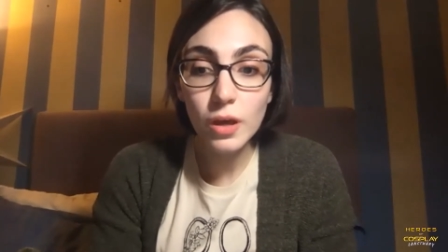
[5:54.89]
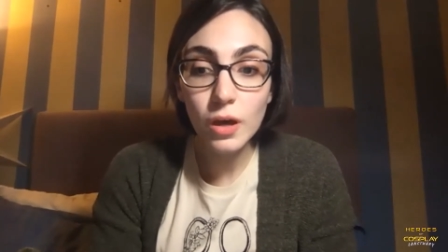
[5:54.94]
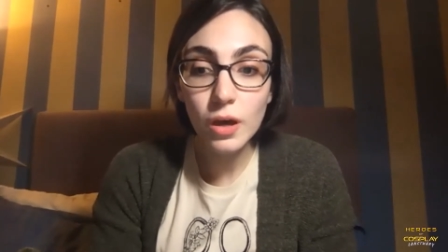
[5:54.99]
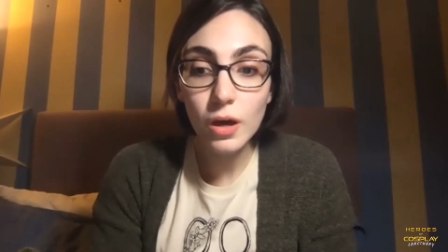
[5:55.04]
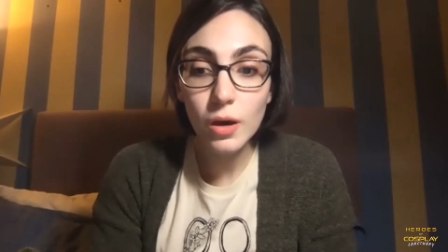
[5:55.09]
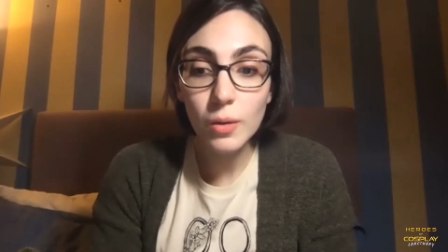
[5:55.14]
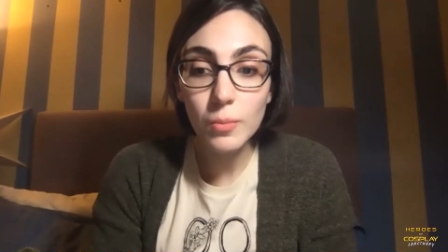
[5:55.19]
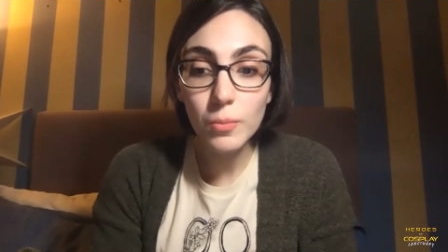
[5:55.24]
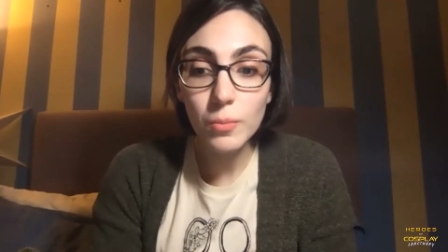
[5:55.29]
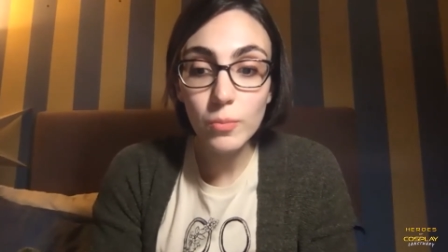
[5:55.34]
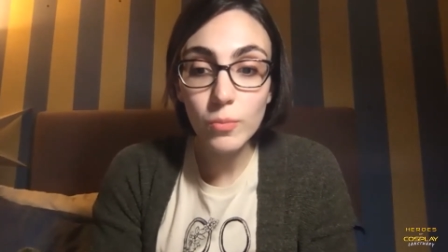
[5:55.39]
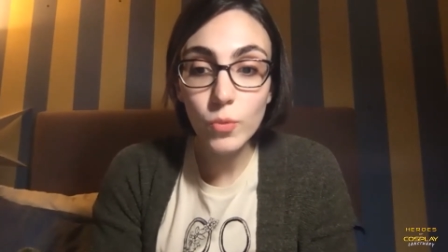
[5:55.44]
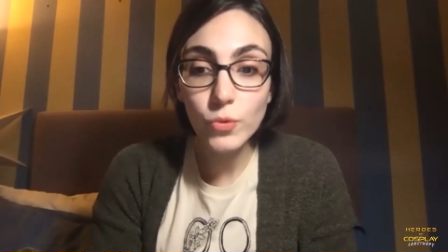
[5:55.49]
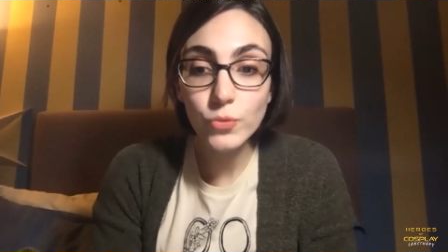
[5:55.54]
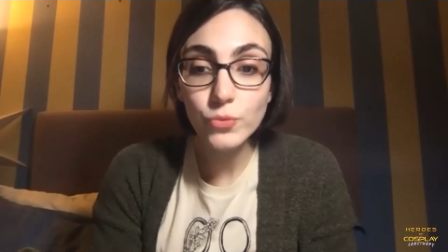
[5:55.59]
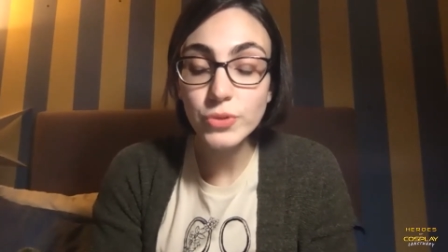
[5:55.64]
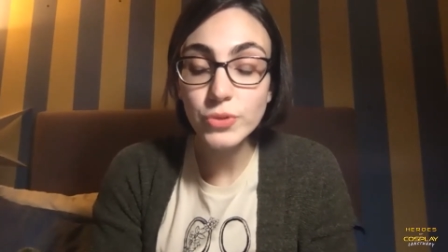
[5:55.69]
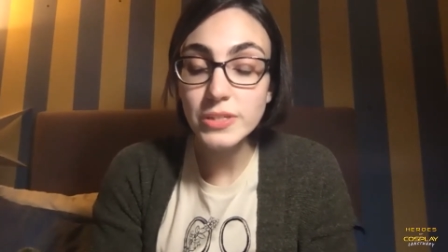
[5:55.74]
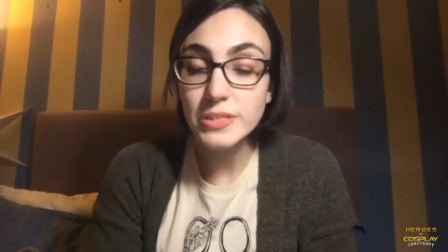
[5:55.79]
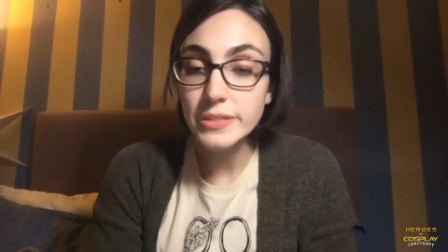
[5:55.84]
more
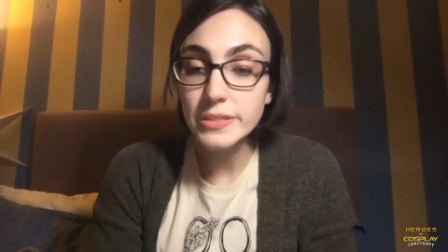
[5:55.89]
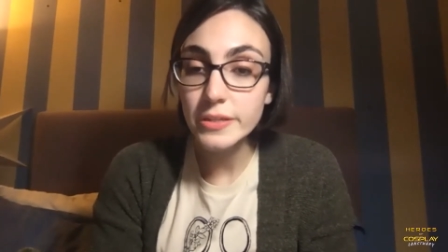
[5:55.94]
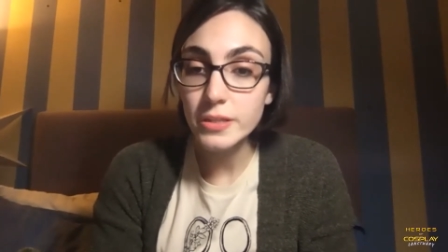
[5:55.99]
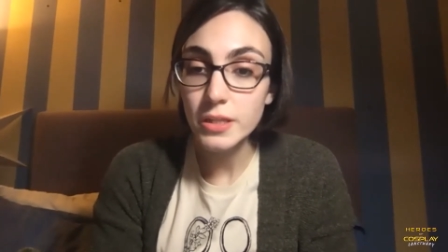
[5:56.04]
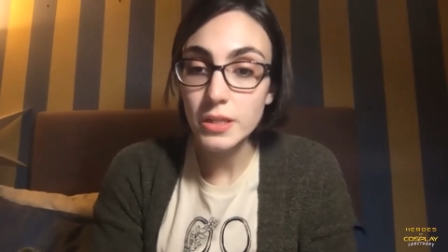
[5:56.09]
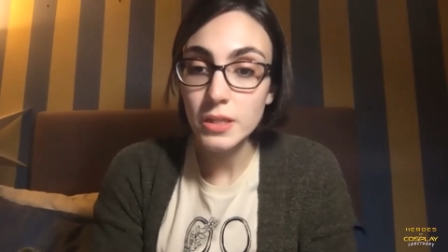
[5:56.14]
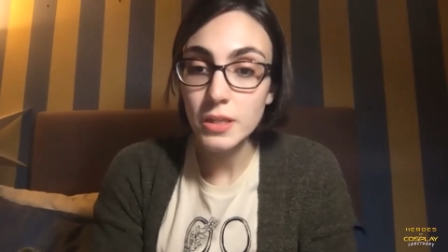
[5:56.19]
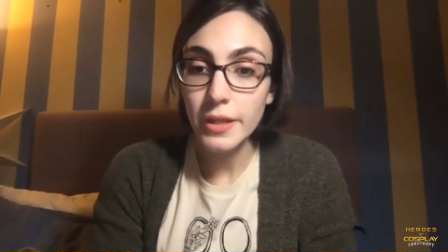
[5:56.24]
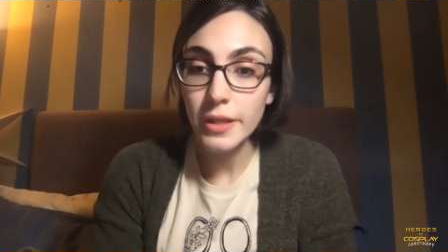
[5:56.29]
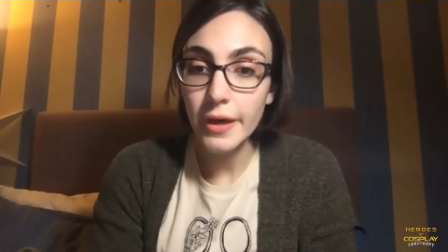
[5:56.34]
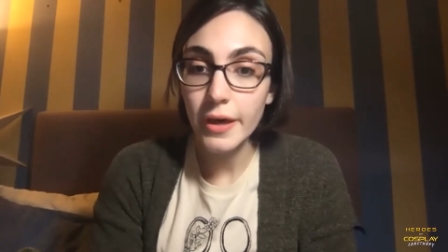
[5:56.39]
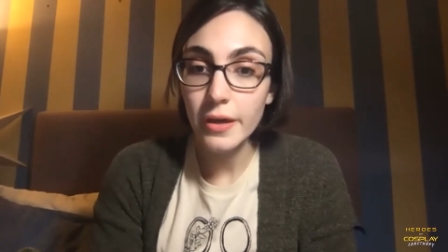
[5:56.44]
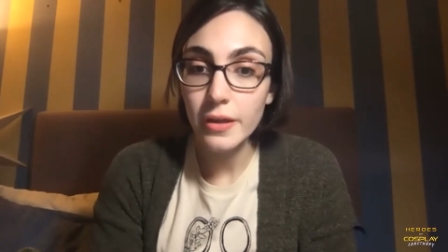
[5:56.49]
recent than that.